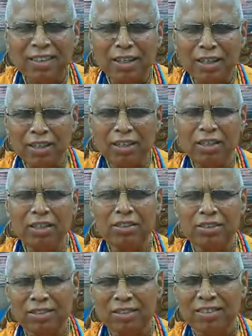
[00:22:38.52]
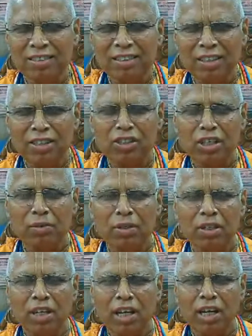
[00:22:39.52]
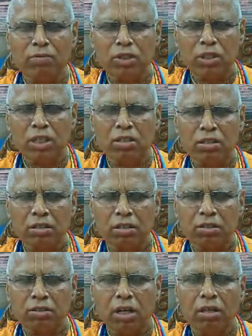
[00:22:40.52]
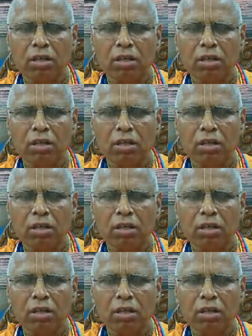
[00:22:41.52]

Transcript: And he's given name Sri Krishna